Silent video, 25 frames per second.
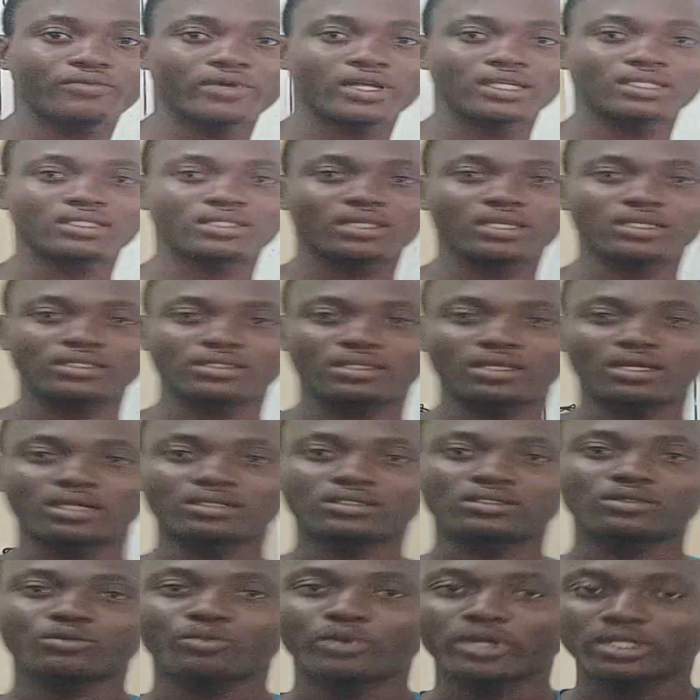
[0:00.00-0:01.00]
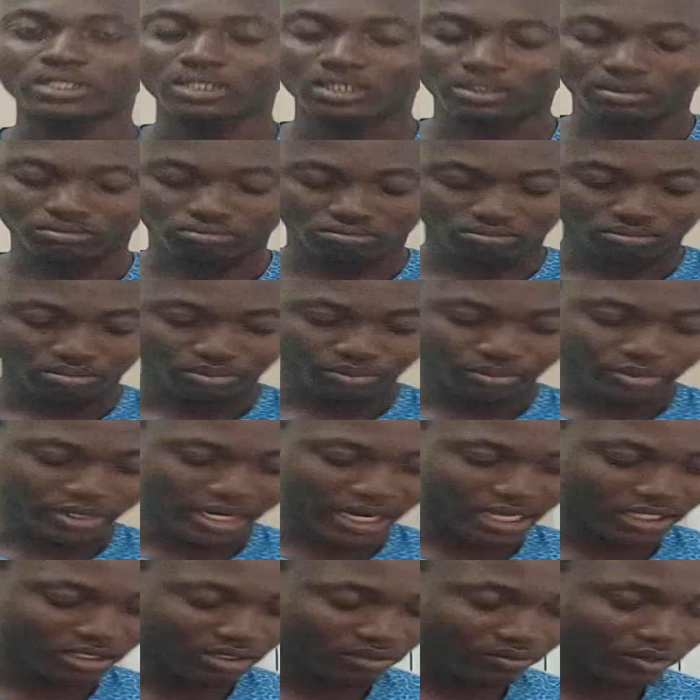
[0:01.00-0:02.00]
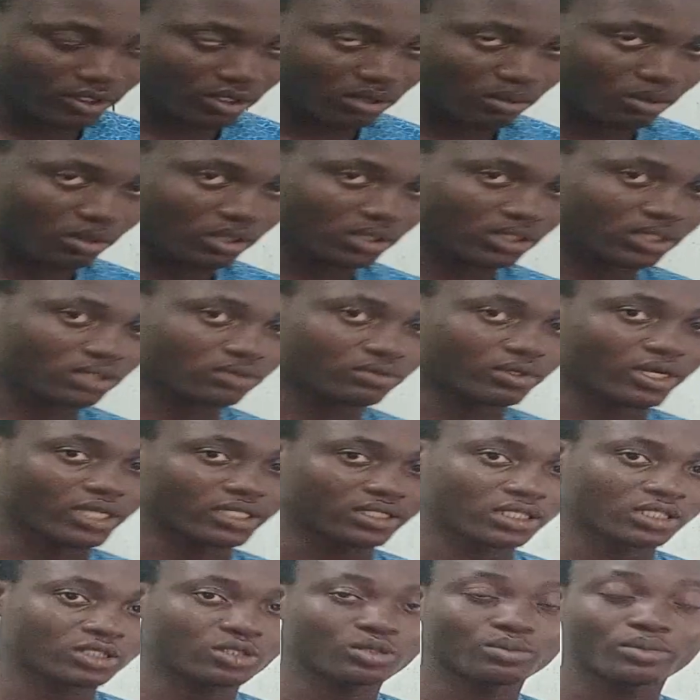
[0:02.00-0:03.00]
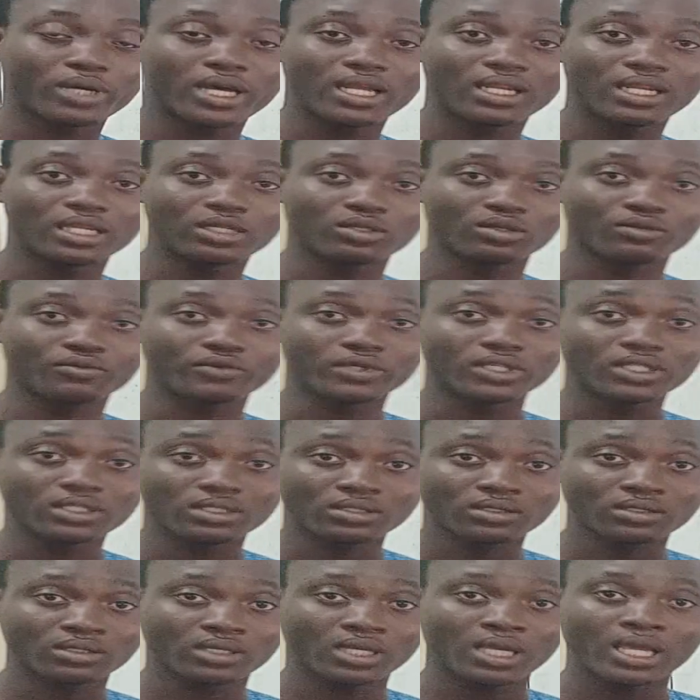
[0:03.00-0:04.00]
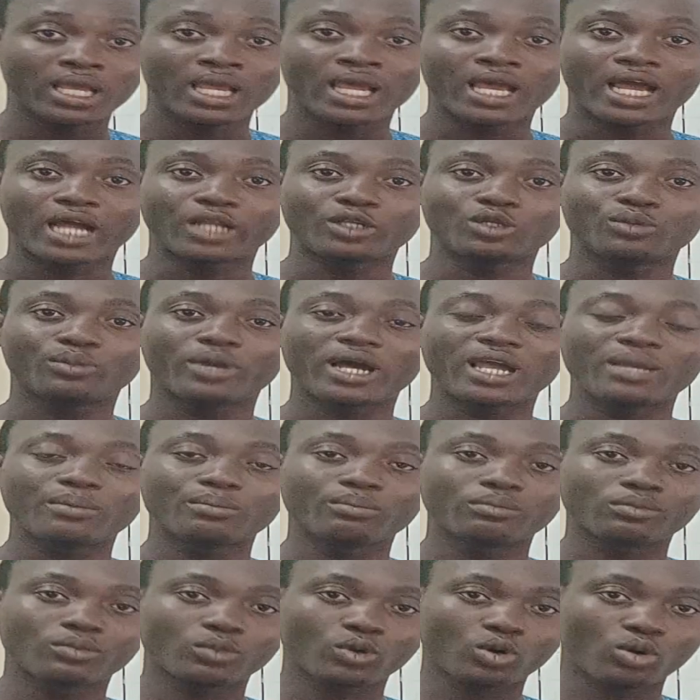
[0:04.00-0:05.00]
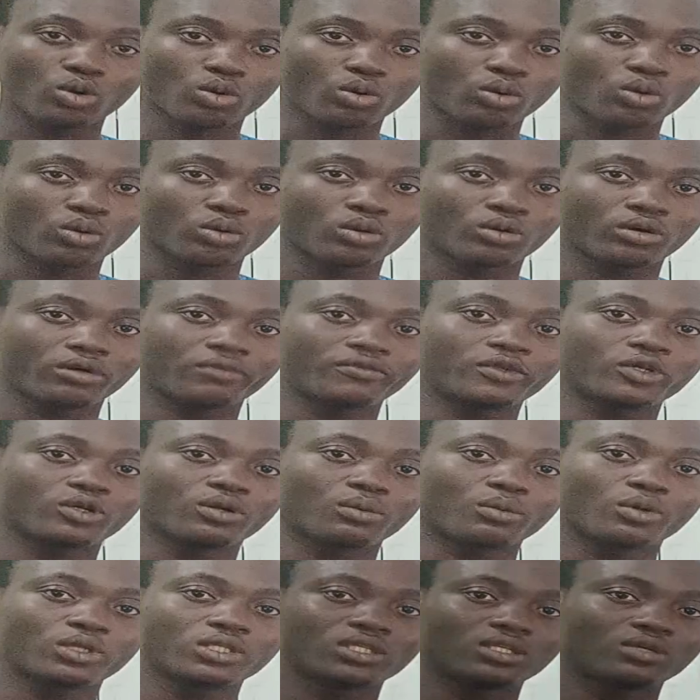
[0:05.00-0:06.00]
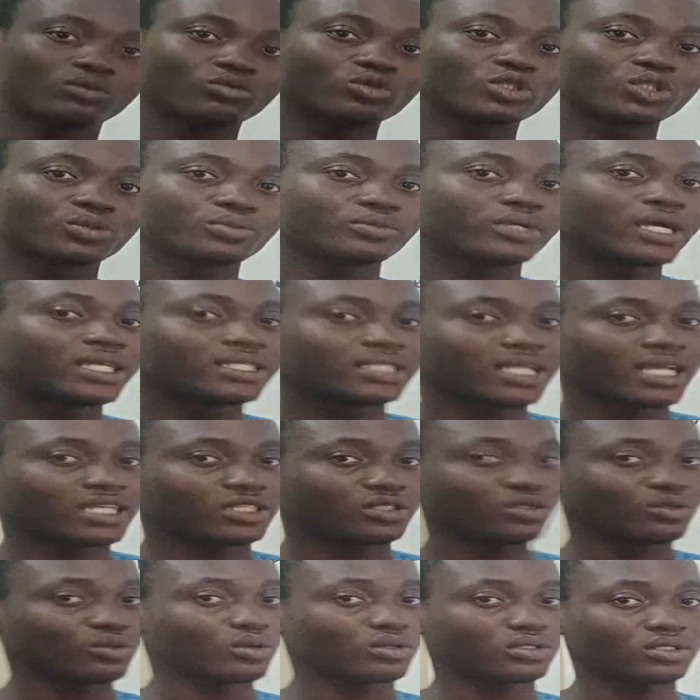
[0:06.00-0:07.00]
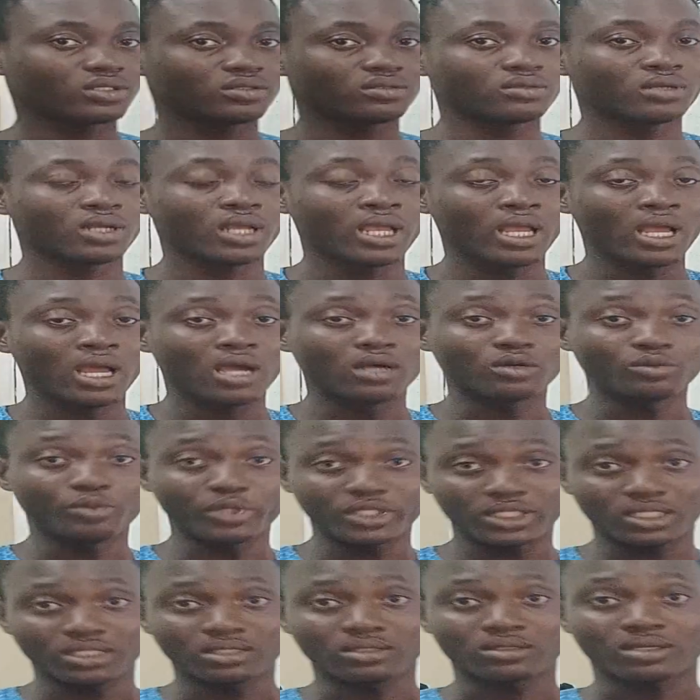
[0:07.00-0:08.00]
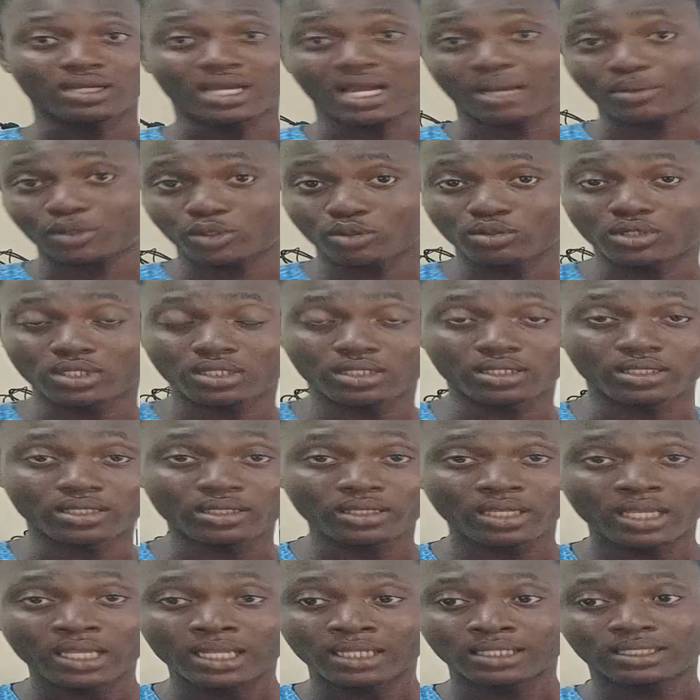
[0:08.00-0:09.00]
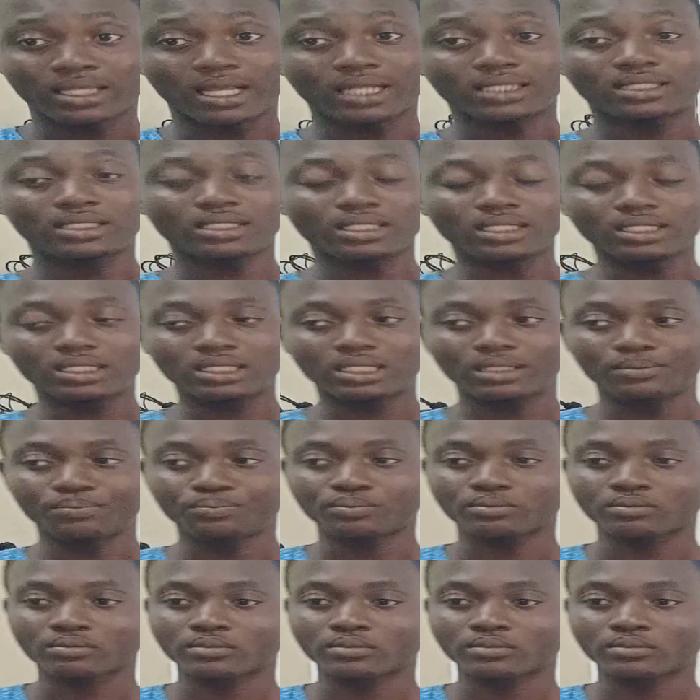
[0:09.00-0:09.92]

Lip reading: effect says that when the price of a commodity rises, you buy less of it and you buy more of the commodity whose price has not risen absolutely, that is